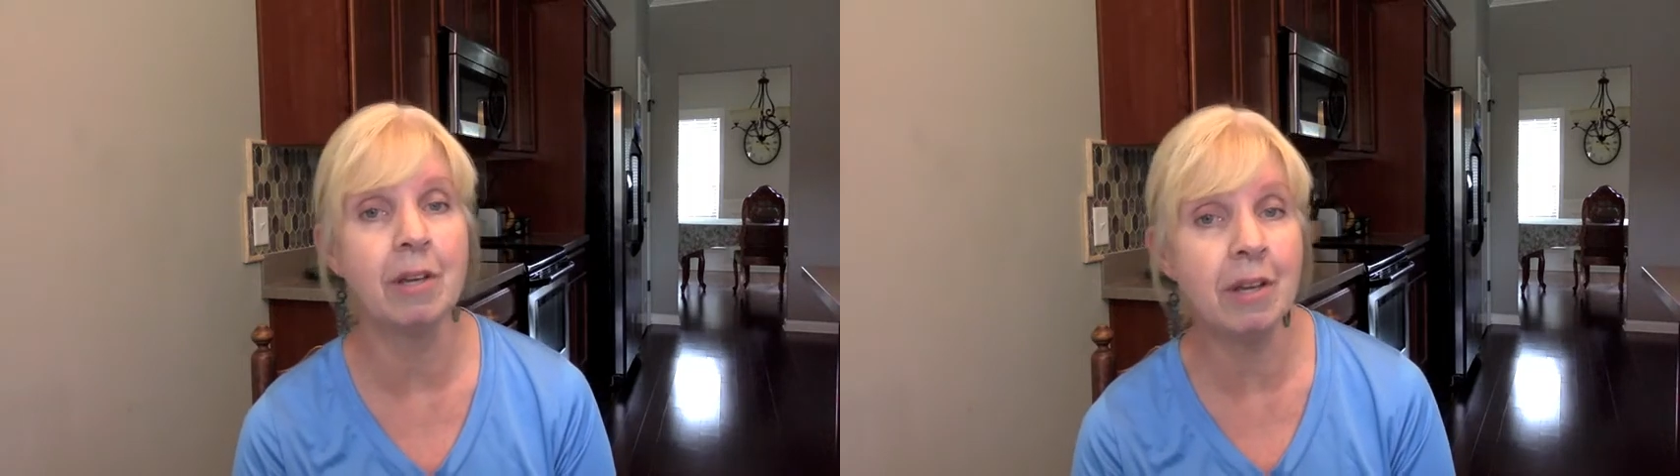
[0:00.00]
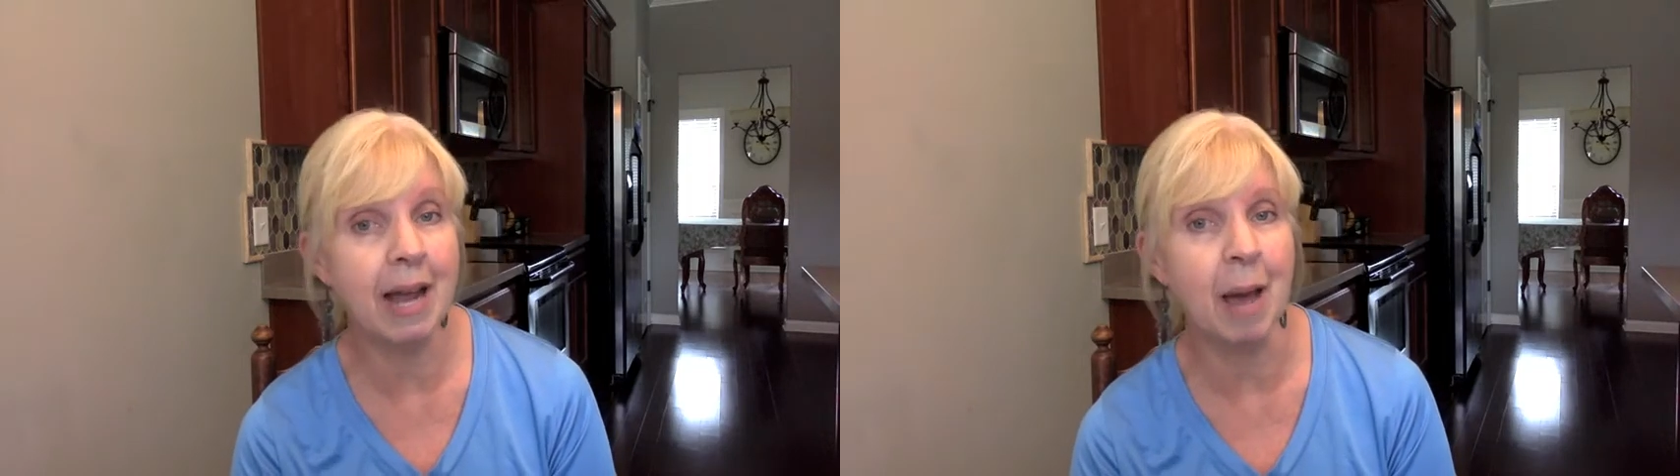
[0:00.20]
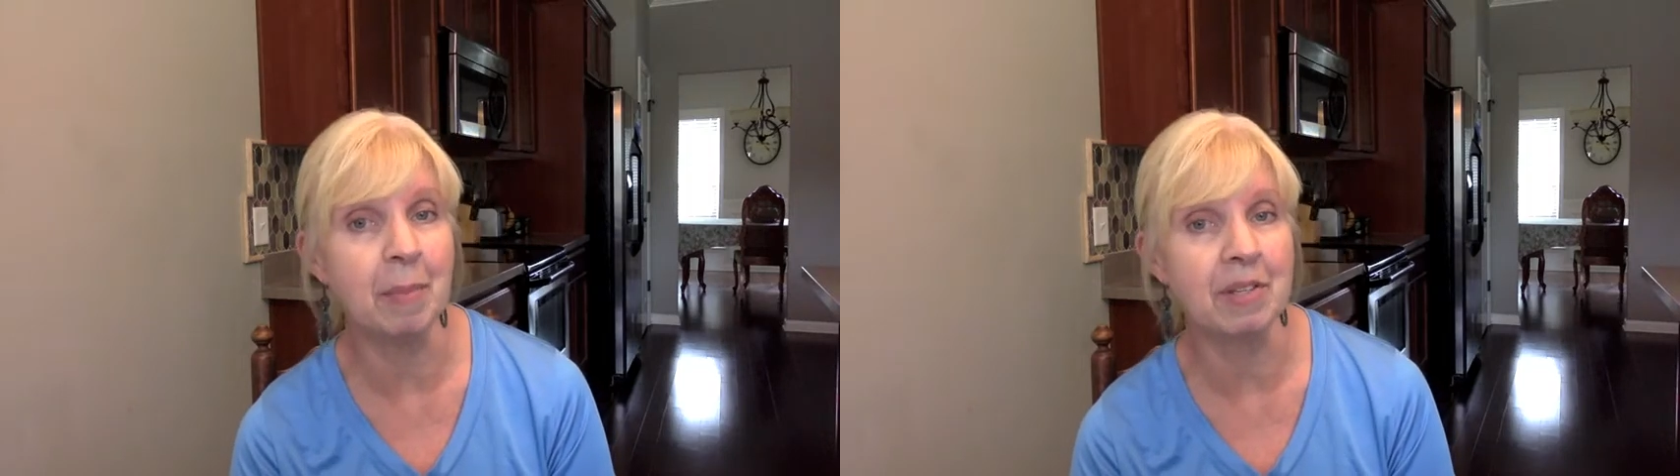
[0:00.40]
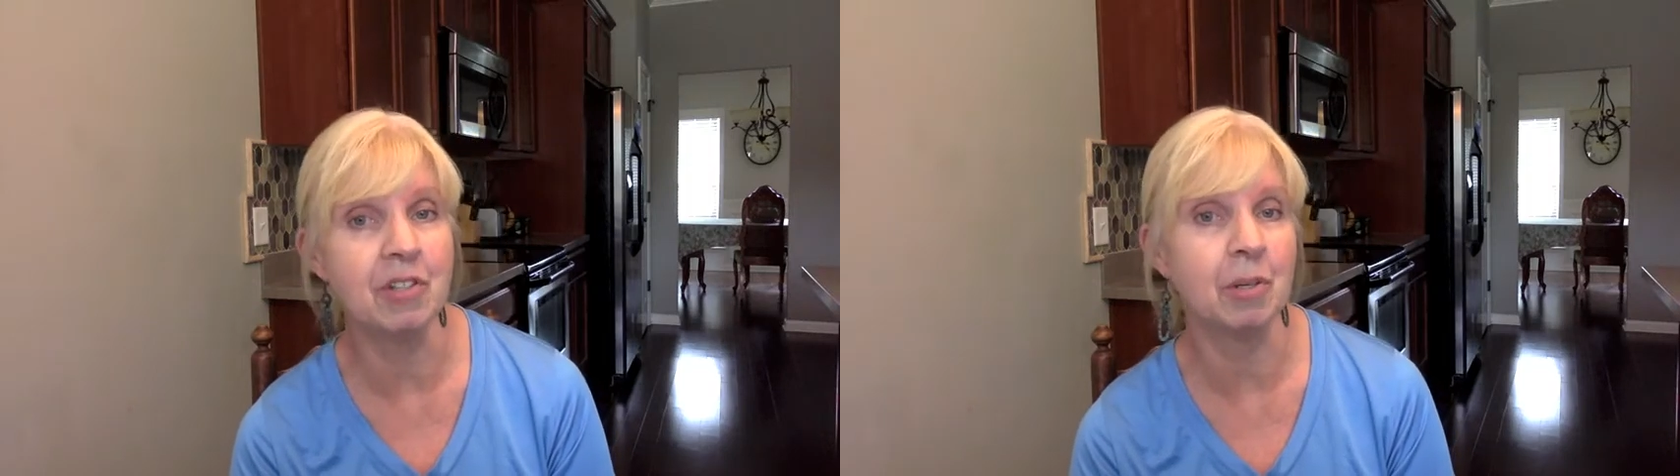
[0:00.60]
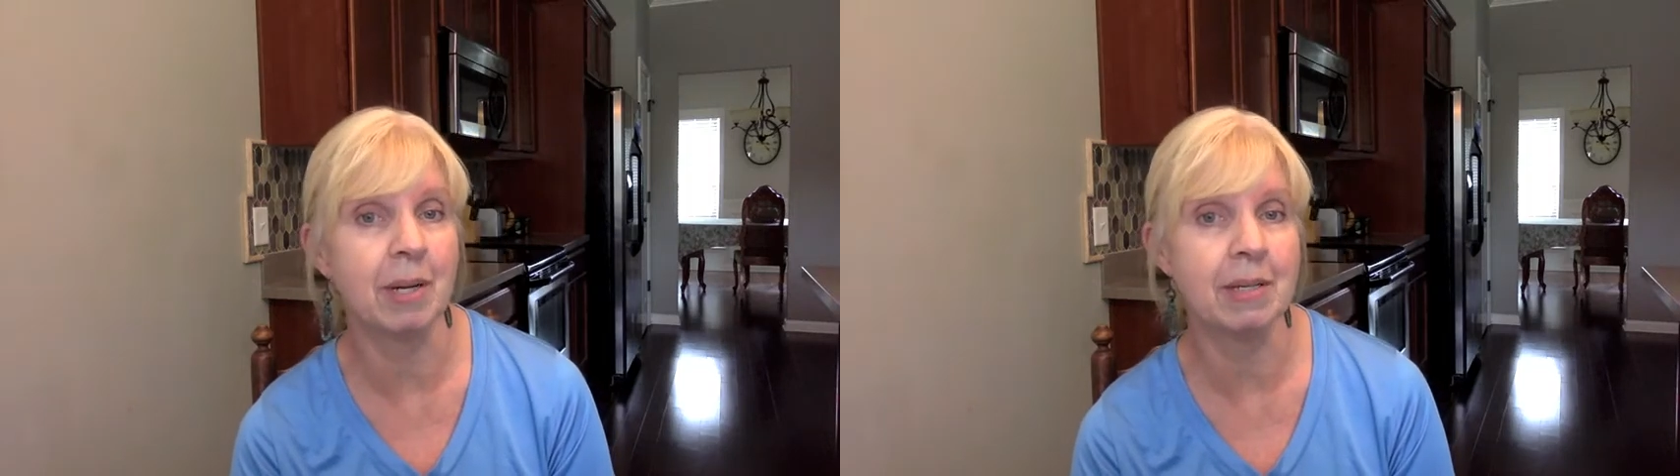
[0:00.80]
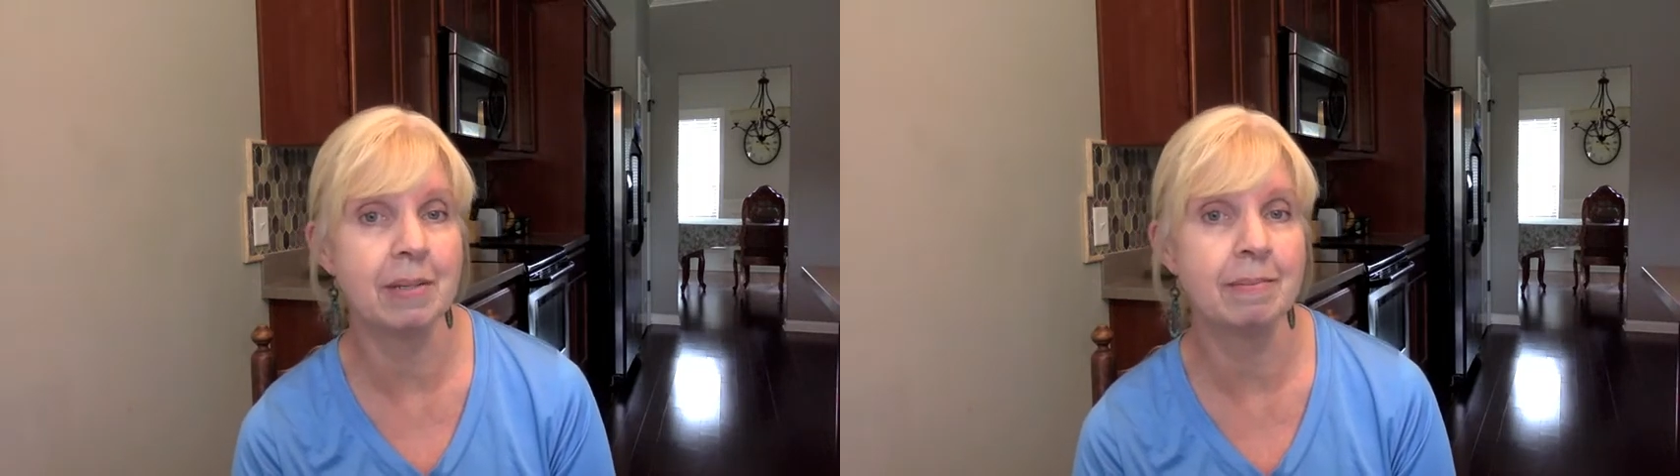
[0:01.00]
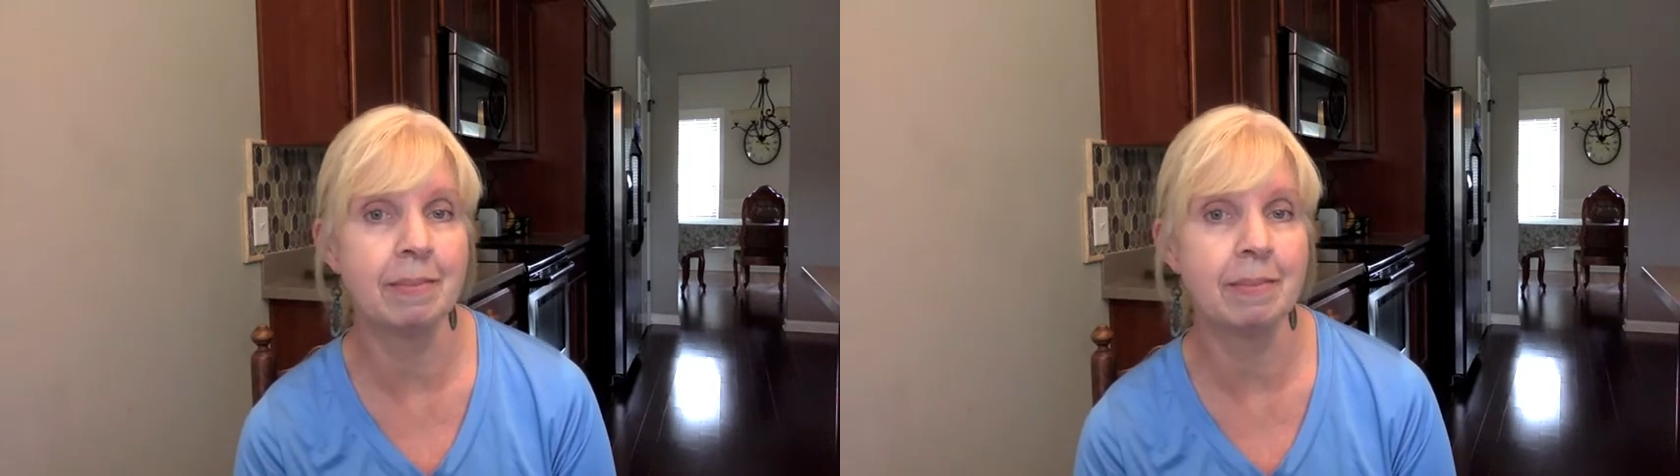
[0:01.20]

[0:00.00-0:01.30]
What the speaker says: good happens to us.